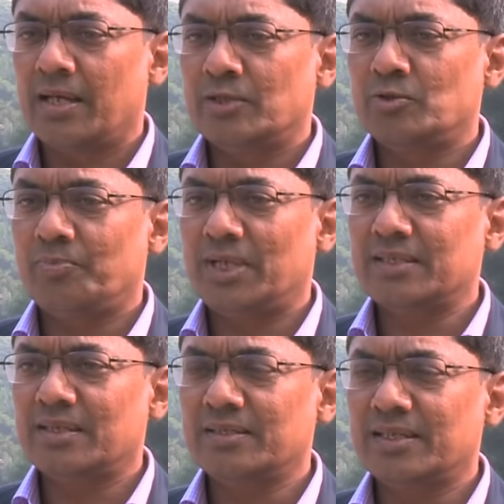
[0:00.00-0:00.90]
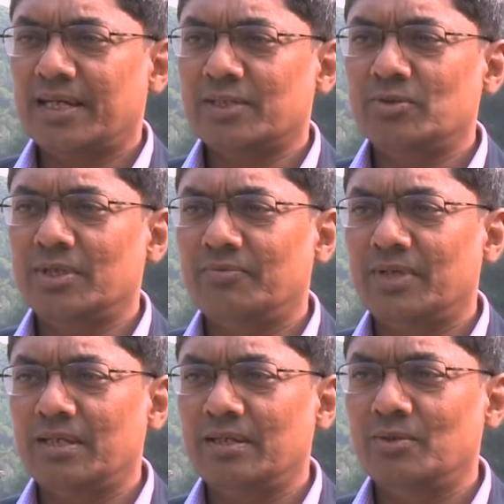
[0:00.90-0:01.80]
So, pulsars are actually
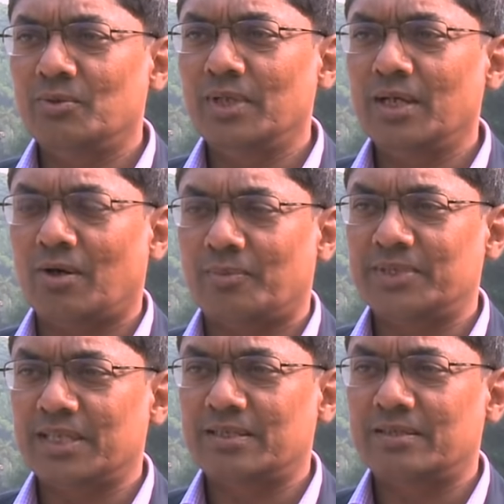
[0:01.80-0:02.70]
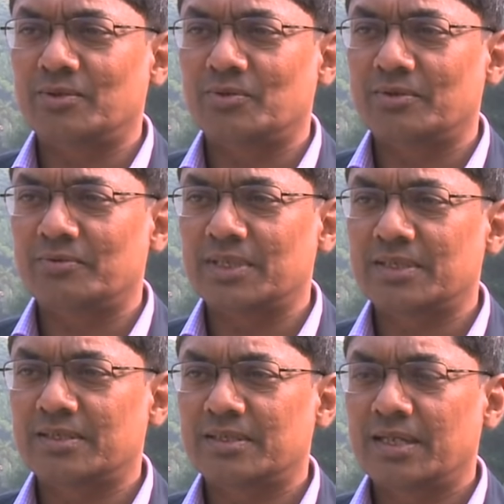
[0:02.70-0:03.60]
very unique objects in the
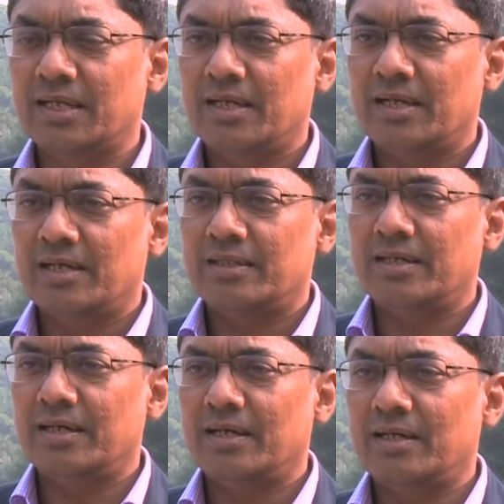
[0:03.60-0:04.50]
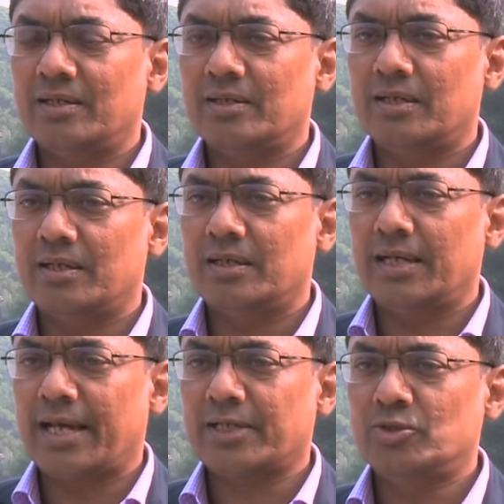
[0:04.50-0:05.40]
universe. They are
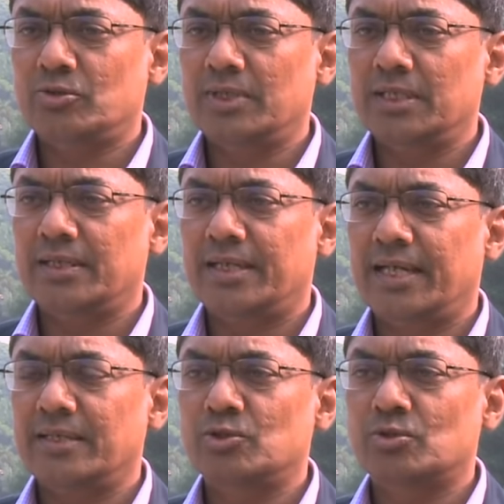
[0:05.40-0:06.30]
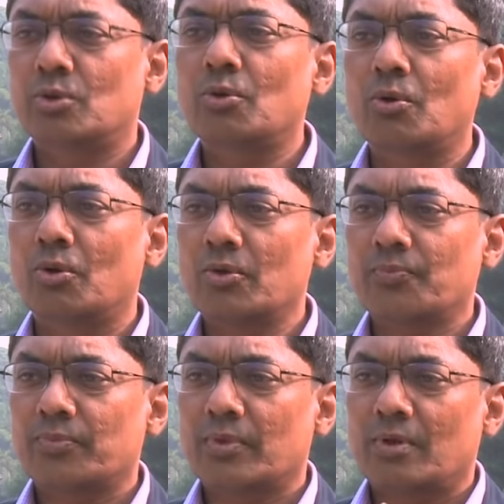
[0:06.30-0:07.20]
actually the dense core
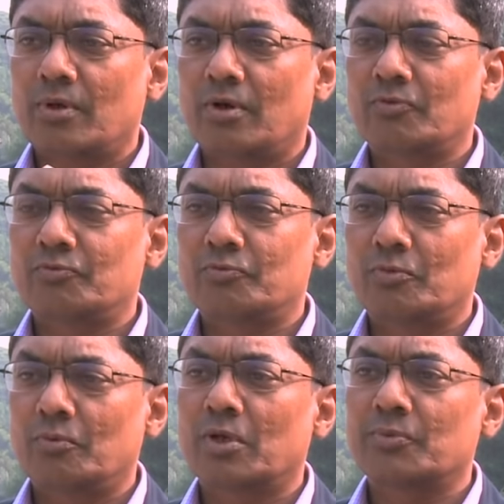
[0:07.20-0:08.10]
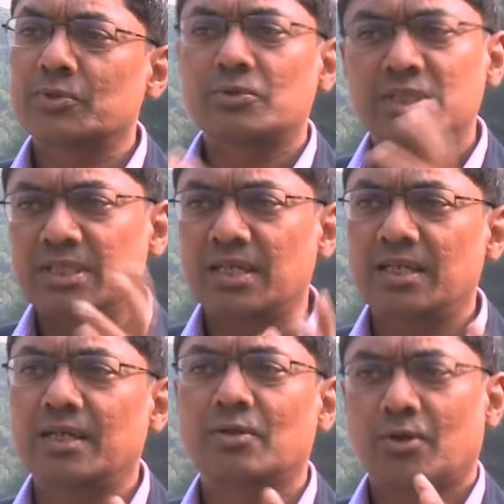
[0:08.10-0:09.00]
of what was
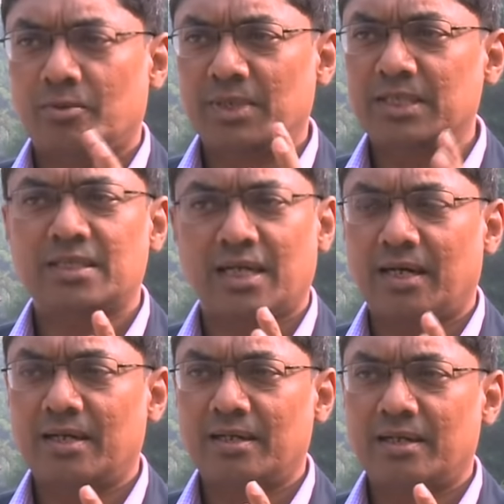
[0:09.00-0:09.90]
originally a normal star